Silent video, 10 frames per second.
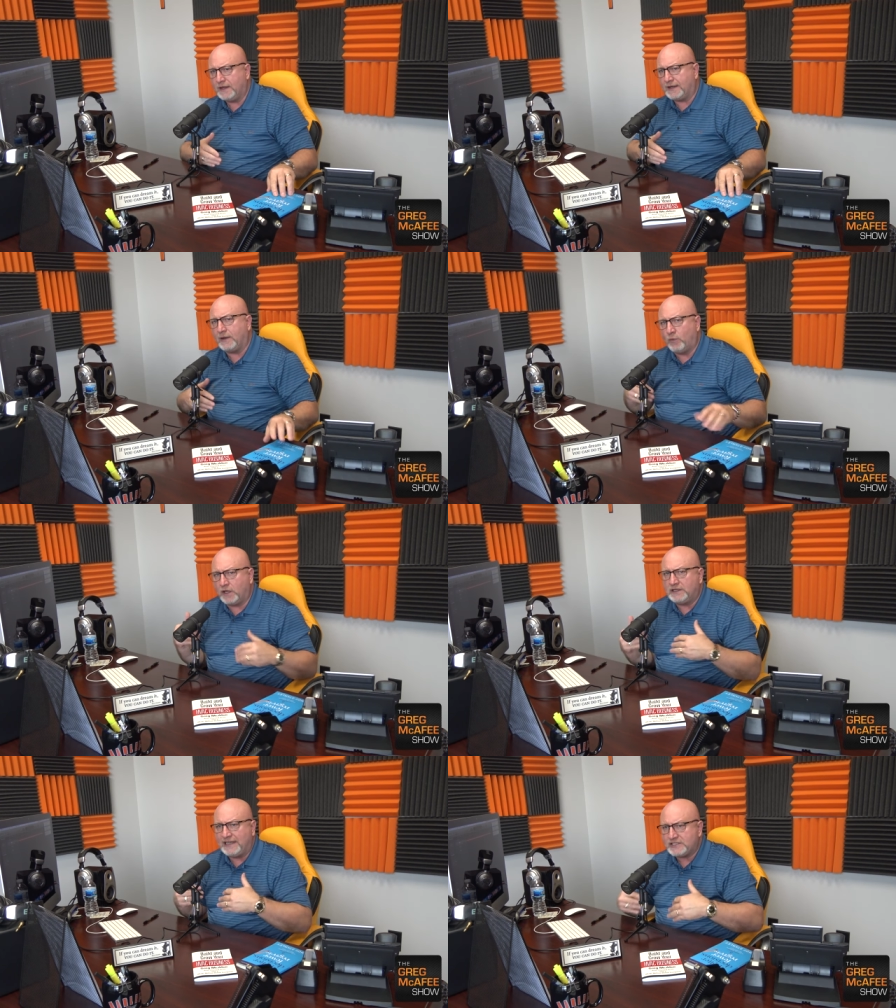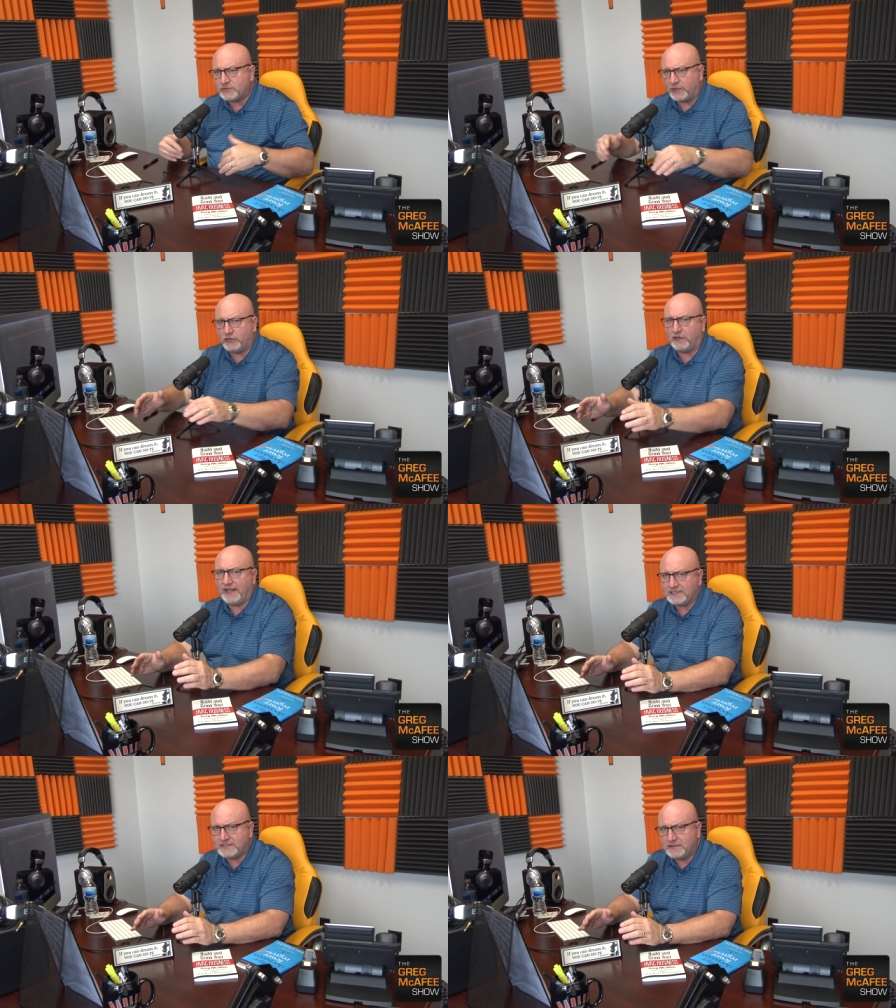and I want less
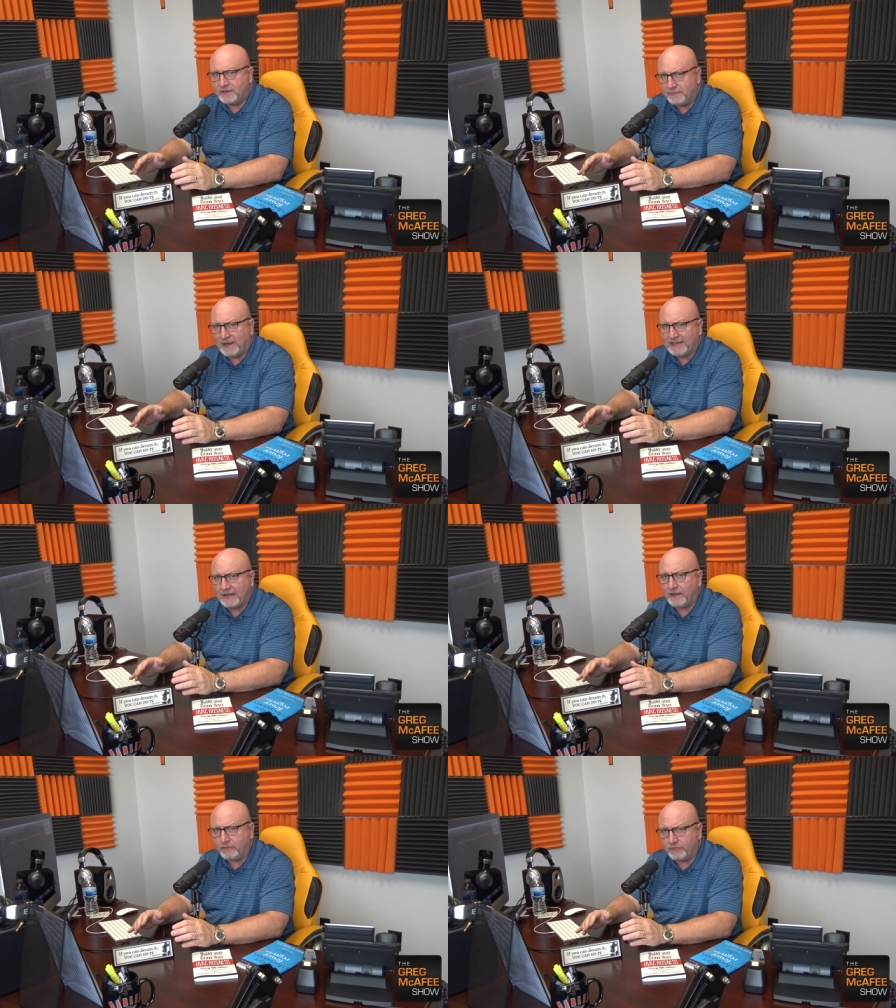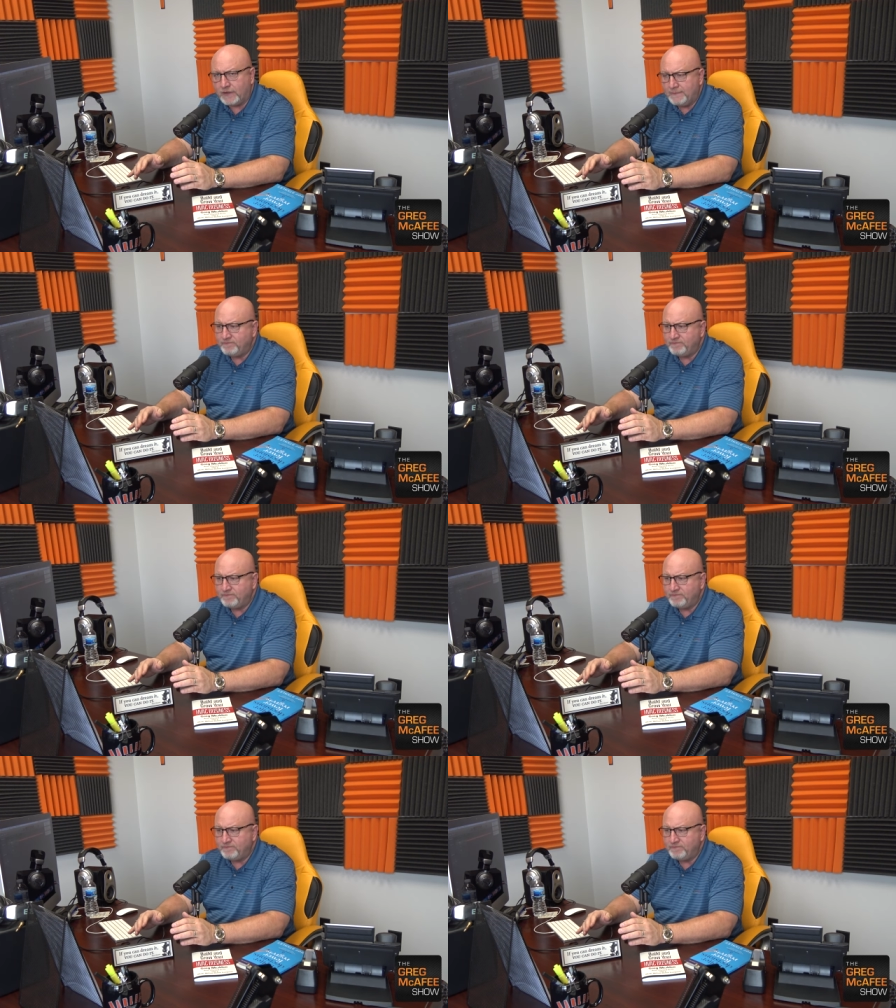regrets in my life.